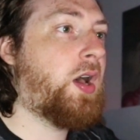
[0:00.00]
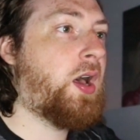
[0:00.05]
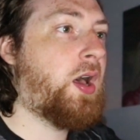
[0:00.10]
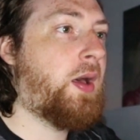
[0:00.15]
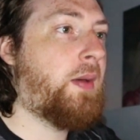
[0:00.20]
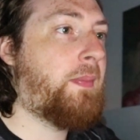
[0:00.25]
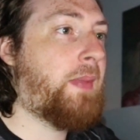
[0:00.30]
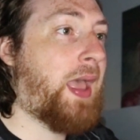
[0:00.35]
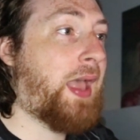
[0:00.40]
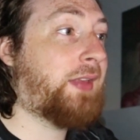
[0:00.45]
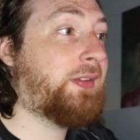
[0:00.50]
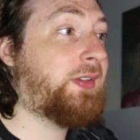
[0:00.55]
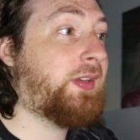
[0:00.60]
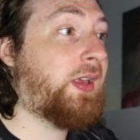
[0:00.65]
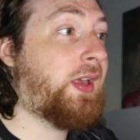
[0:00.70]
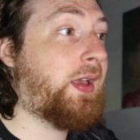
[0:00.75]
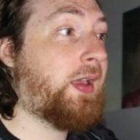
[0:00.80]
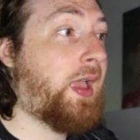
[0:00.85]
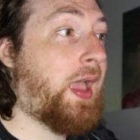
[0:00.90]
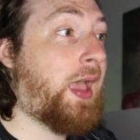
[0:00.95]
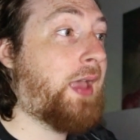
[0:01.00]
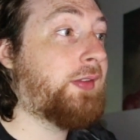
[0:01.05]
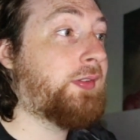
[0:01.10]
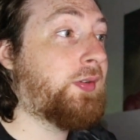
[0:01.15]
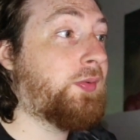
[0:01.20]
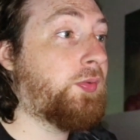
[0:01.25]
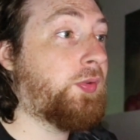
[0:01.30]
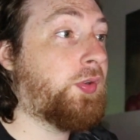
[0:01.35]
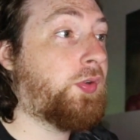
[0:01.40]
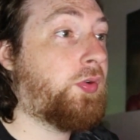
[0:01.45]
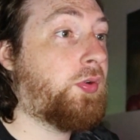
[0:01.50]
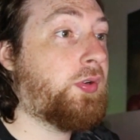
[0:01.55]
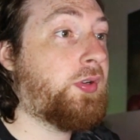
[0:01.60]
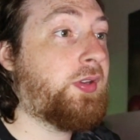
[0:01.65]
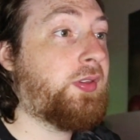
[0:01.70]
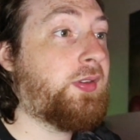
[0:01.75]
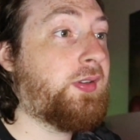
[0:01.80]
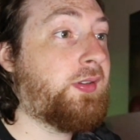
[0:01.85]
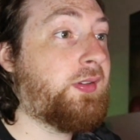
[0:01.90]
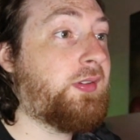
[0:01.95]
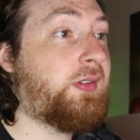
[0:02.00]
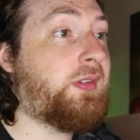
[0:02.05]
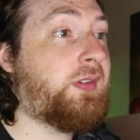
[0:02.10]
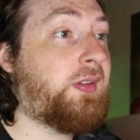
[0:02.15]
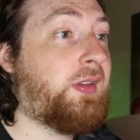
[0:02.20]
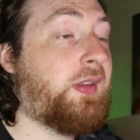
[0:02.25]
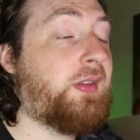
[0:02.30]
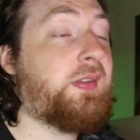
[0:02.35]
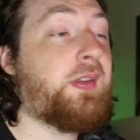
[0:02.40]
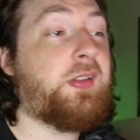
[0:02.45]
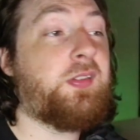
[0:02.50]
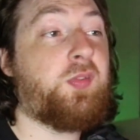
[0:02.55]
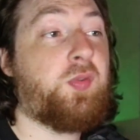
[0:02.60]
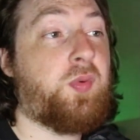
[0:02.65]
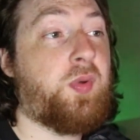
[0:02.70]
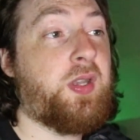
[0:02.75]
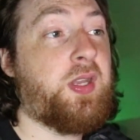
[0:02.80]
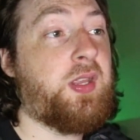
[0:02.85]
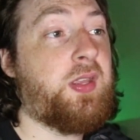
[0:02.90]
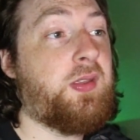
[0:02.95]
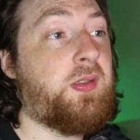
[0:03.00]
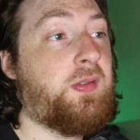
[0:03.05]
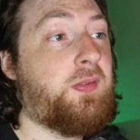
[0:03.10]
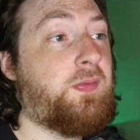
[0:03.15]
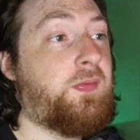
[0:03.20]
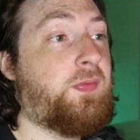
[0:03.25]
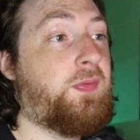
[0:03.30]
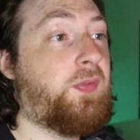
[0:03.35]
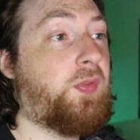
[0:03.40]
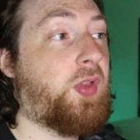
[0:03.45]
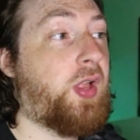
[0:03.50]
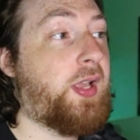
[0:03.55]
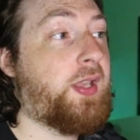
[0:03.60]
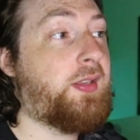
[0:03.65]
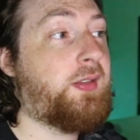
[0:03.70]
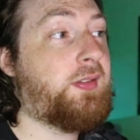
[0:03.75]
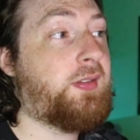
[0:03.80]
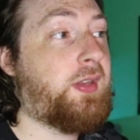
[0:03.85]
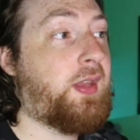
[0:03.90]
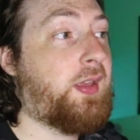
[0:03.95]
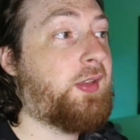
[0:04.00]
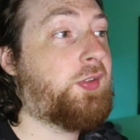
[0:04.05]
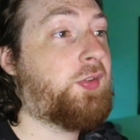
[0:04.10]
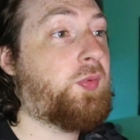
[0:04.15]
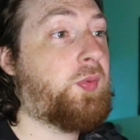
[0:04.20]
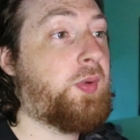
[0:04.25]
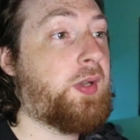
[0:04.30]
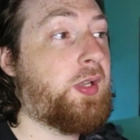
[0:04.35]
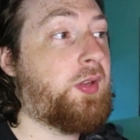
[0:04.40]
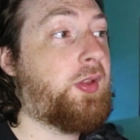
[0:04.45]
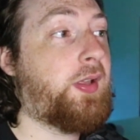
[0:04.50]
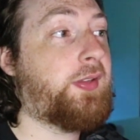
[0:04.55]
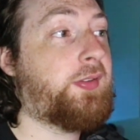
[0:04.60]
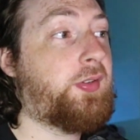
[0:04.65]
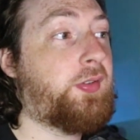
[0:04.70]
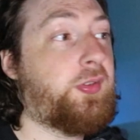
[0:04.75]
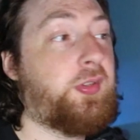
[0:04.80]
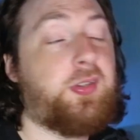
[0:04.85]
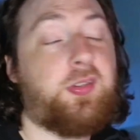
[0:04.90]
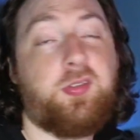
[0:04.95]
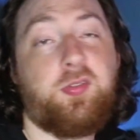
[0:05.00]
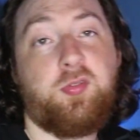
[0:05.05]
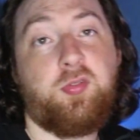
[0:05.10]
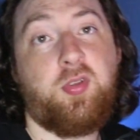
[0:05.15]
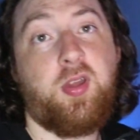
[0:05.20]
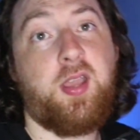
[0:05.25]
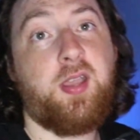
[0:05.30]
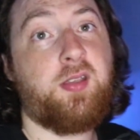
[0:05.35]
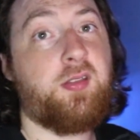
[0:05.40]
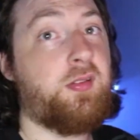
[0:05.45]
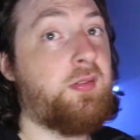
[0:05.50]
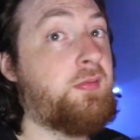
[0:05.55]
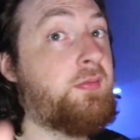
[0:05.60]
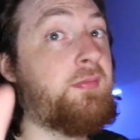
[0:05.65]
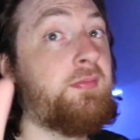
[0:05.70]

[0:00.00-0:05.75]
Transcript: As I'm recording this, he's at 20 likes. He has 20 likes on this track.